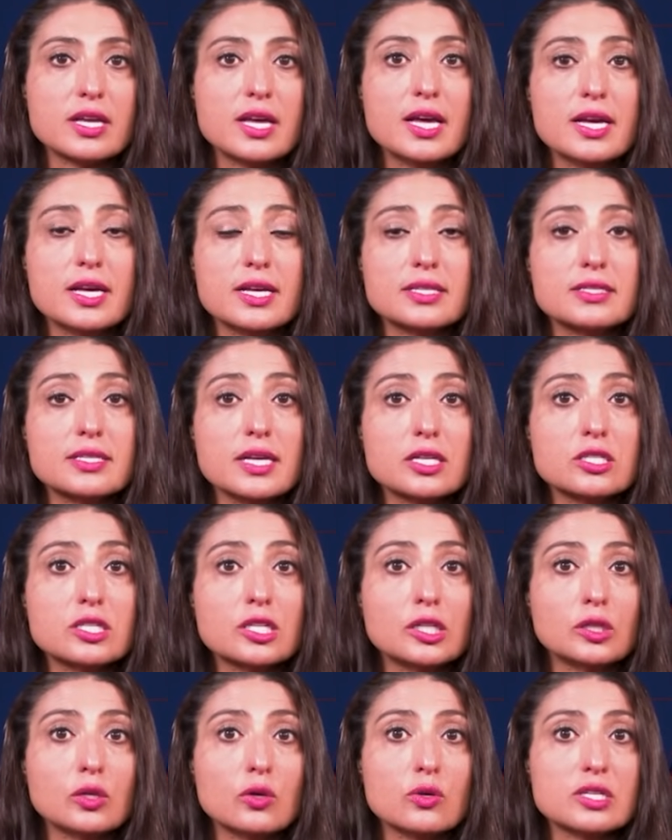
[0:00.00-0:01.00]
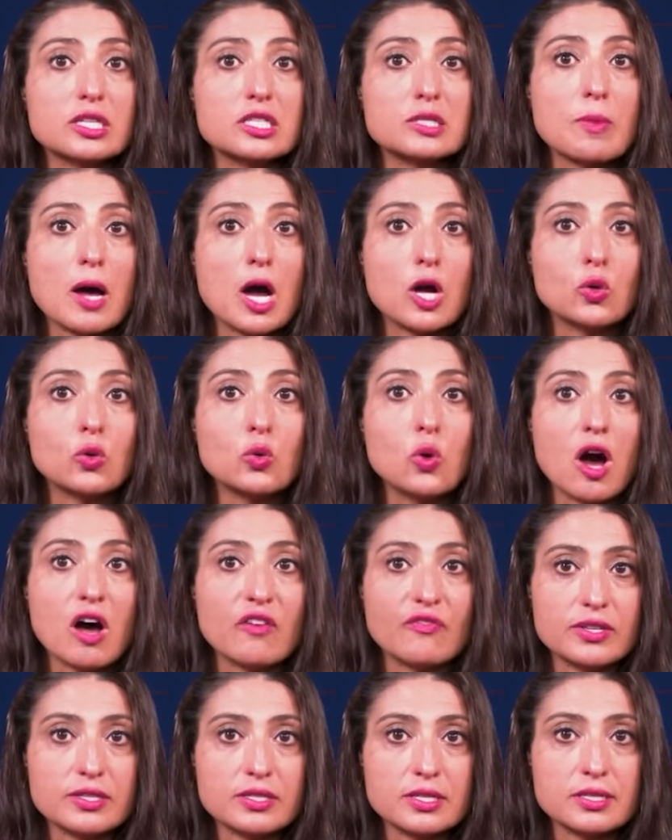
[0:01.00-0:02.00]
is set to close its Baku
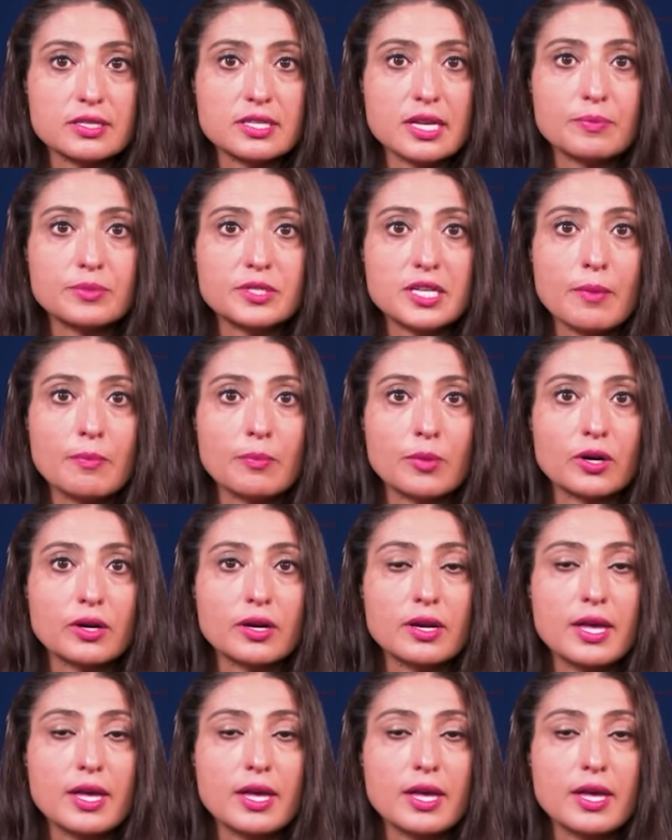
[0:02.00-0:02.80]
office in September,